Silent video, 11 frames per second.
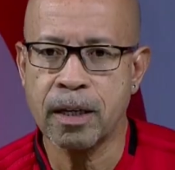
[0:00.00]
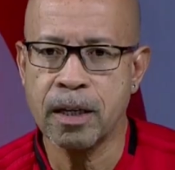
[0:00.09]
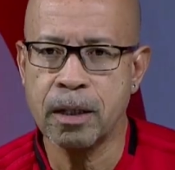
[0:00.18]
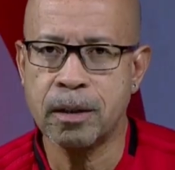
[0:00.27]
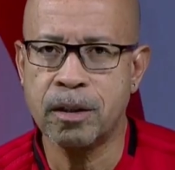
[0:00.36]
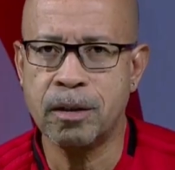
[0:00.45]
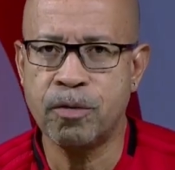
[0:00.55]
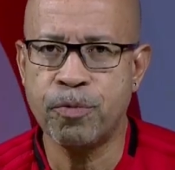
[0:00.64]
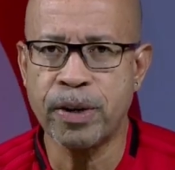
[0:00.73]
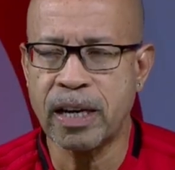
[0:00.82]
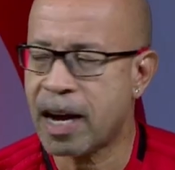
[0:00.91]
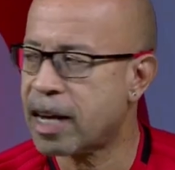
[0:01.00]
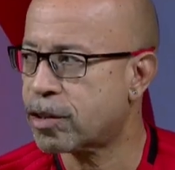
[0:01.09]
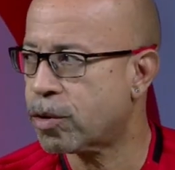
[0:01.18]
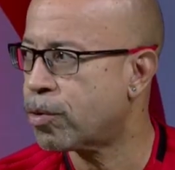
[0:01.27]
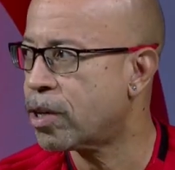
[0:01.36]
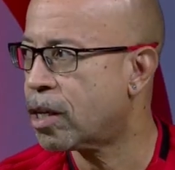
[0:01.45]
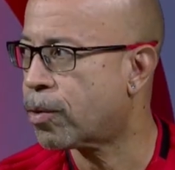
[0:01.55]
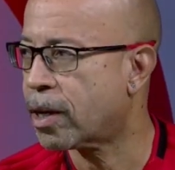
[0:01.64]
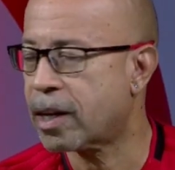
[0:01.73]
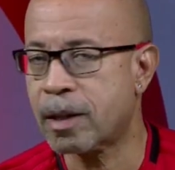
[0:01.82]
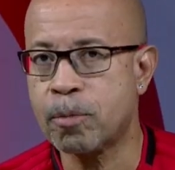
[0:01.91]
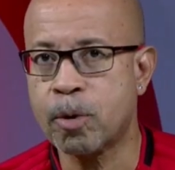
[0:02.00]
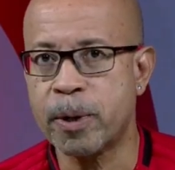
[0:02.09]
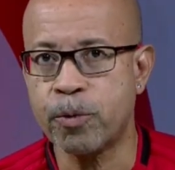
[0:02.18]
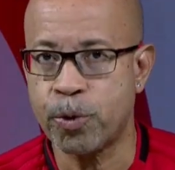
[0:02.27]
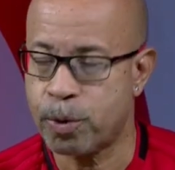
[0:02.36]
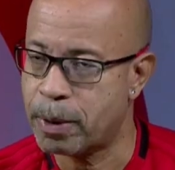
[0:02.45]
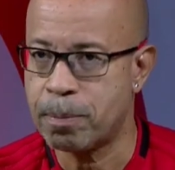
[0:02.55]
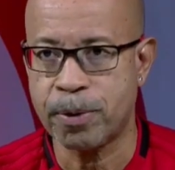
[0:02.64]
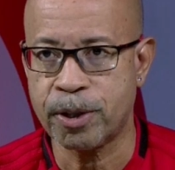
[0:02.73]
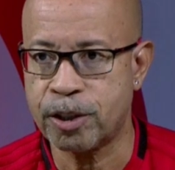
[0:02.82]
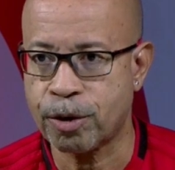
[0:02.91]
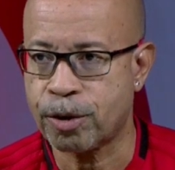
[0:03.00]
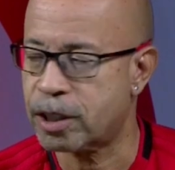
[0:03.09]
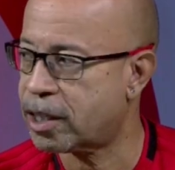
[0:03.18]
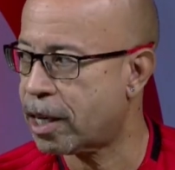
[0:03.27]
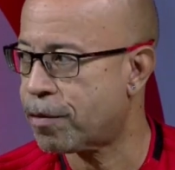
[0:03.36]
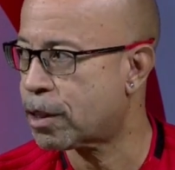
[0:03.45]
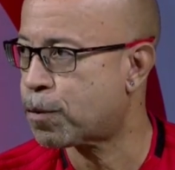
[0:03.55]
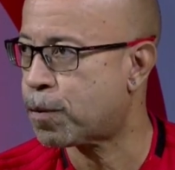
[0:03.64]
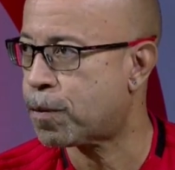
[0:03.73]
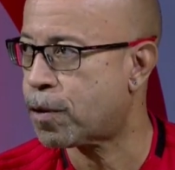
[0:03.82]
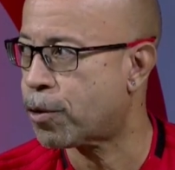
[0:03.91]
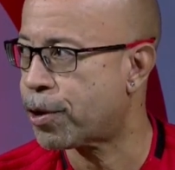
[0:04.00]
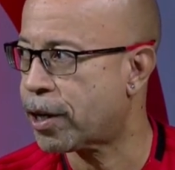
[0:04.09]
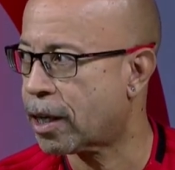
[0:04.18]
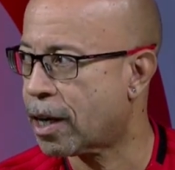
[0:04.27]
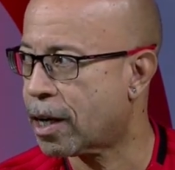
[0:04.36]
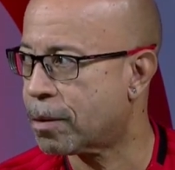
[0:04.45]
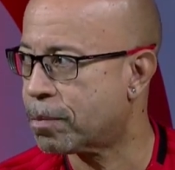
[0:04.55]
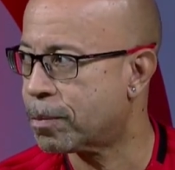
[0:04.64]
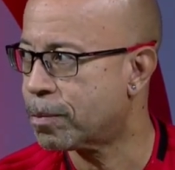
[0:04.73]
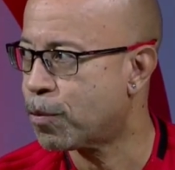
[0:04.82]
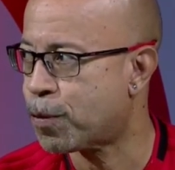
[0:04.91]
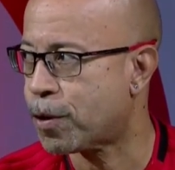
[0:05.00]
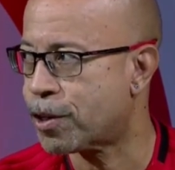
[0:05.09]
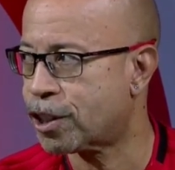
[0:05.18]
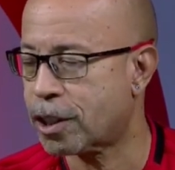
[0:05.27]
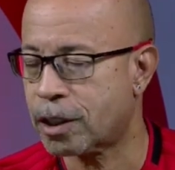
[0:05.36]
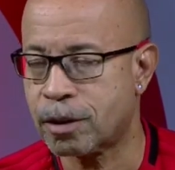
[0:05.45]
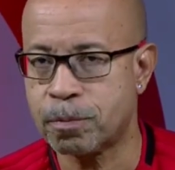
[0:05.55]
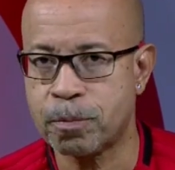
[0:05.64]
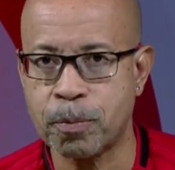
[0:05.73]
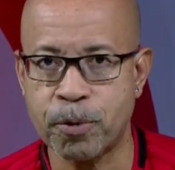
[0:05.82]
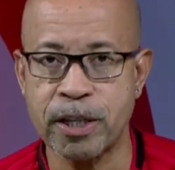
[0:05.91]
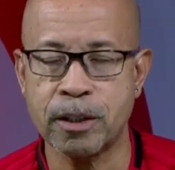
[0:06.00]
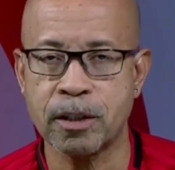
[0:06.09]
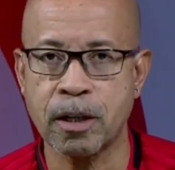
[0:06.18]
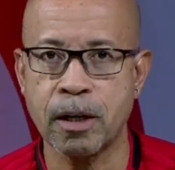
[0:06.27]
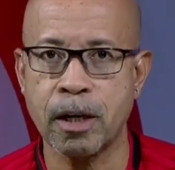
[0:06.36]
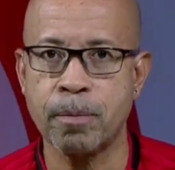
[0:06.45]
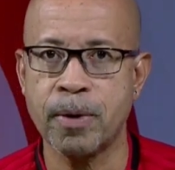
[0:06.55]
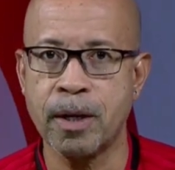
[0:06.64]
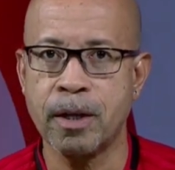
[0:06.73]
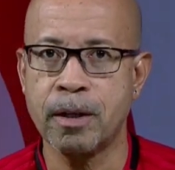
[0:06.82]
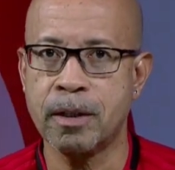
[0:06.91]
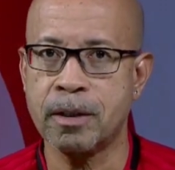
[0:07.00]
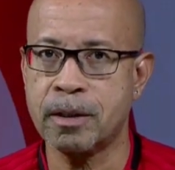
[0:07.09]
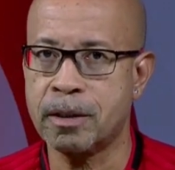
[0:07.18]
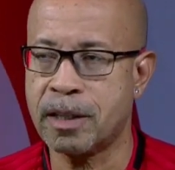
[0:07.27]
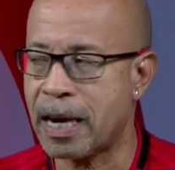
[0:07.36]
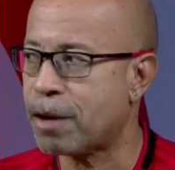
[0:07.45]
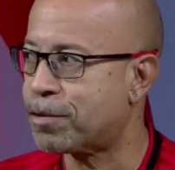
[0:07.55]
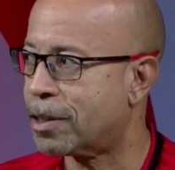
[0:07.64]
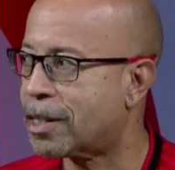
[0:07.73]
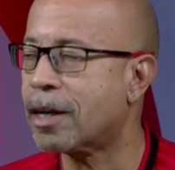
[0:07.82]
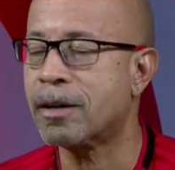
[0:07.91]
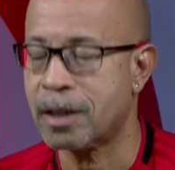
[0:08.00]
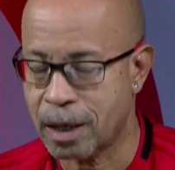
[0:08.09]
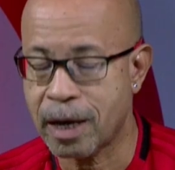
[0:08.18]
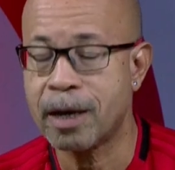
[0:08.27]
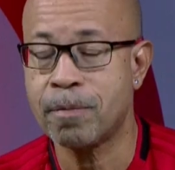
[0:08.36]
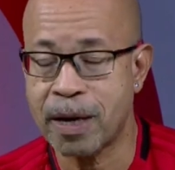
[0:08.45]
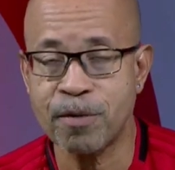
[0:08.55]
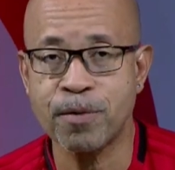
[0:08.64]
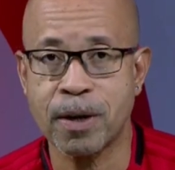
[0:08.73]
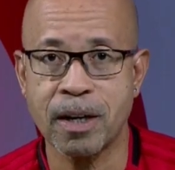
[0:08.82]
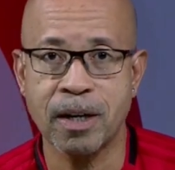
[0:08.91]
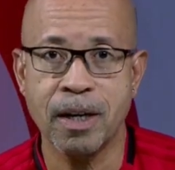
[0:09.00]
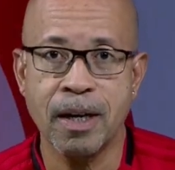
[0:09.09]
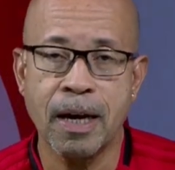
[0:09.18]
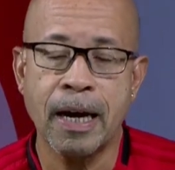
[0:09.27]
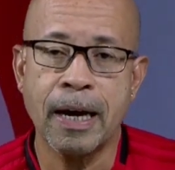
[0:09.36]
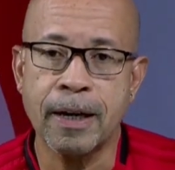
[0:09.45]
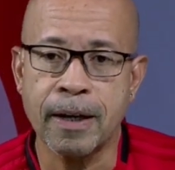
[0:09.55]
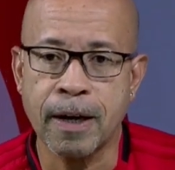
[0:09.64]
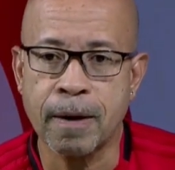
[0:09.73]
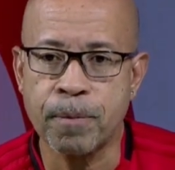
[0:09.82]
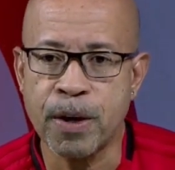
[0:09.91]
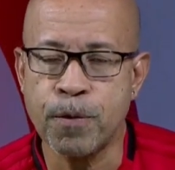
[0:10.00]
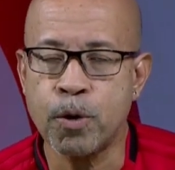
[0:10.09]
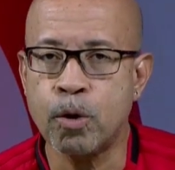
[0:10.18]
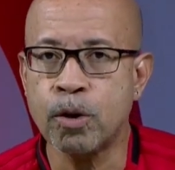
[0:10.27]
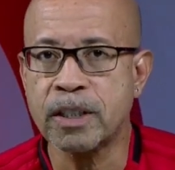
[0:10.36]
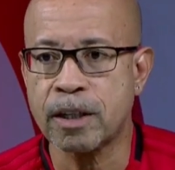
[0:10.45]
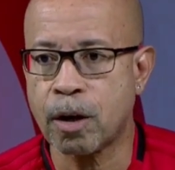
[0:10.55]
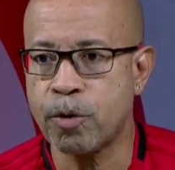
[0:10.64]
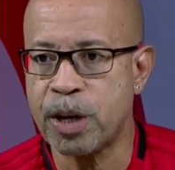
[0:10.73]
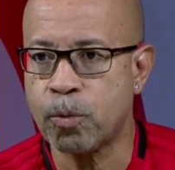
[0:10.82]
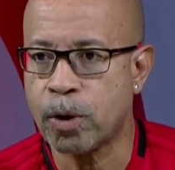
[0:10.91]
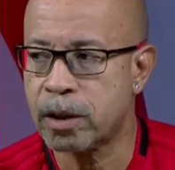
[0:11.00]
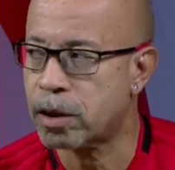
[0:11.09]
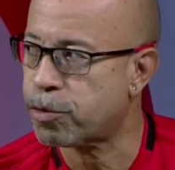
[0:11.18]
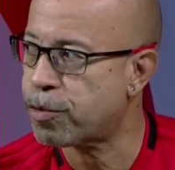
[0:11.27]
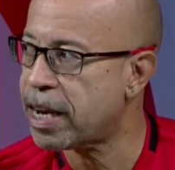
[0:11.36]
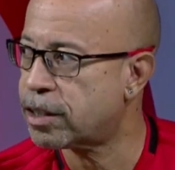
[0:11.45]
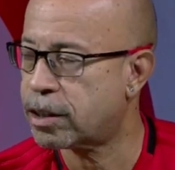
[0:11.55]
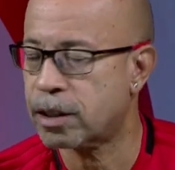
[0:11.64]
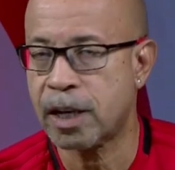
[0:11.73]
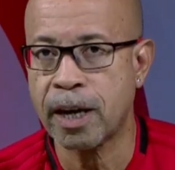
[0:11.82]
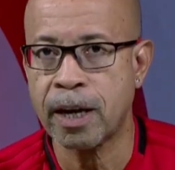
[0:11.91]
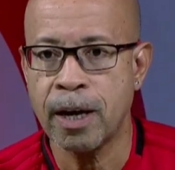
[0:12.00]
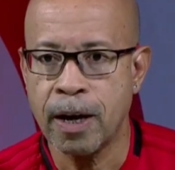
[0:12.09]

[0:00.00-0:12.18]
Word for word: he really has no equal at the moment. We remember George Davis flour- um, flourishing praises on him day favorite, after day. Right? On, yeah, by far. And um, if you looked at how he won the race today,